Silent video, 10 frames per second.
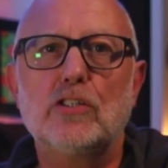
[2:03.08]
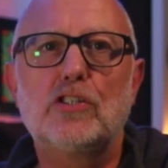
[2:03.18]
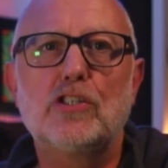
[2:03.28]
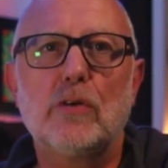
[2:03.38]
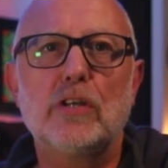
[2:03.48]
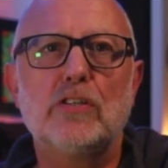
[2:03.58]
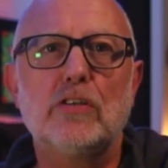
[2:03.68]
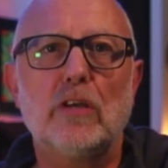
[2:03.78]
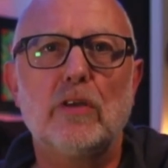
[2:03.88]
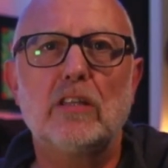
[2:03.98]
show it to
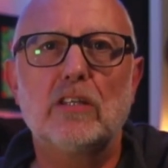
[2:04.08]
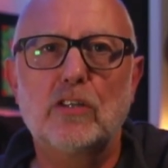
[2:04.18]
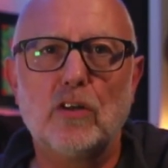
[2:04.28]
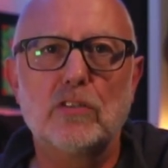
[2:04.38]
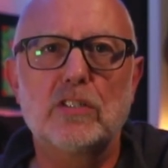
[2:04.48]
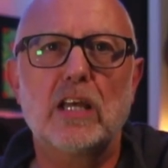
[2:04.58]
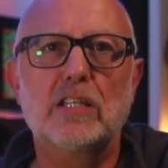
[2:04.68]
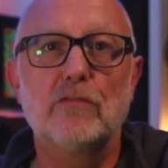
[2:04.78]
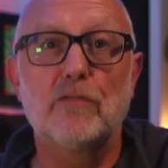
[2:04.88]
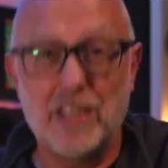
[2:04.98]
you in the
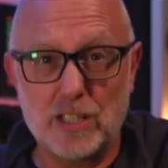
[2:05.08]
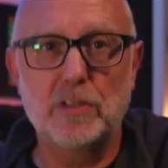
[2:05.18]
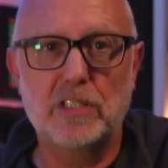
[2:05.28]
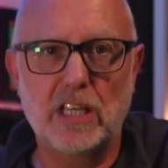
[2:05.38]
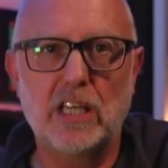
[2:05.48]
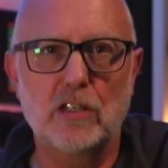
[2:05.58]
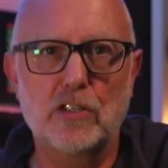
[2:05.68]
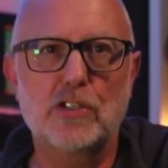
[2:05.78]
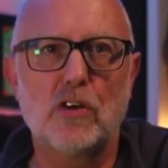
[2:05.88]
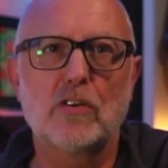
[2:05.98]
context of this particular
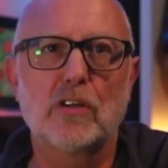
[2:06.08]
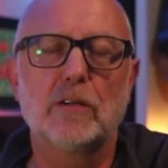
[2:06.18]
song.